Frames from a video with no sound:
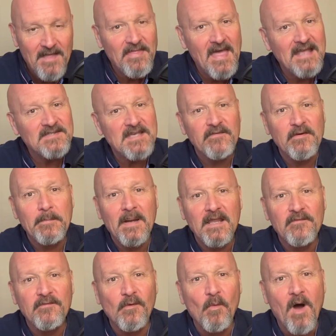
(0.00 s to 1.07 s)
Thanks
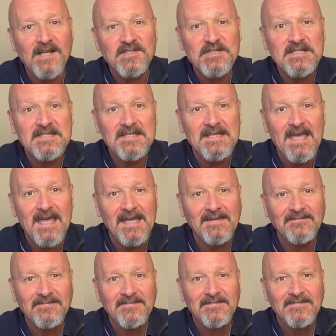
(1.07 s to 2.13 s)
everybody for watching
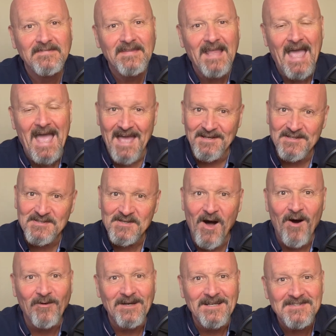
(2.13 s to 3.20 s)
today, and as
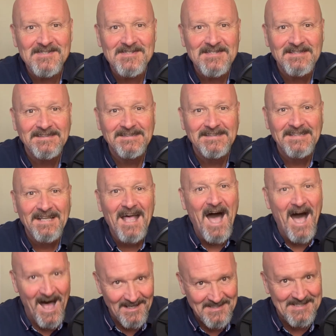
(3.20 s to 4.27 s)
always,
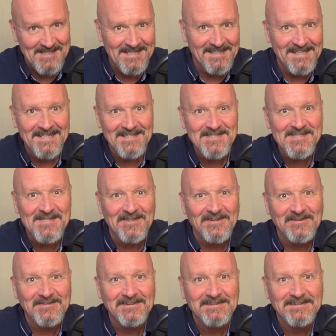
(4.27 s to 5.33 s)
I'll see you again soon.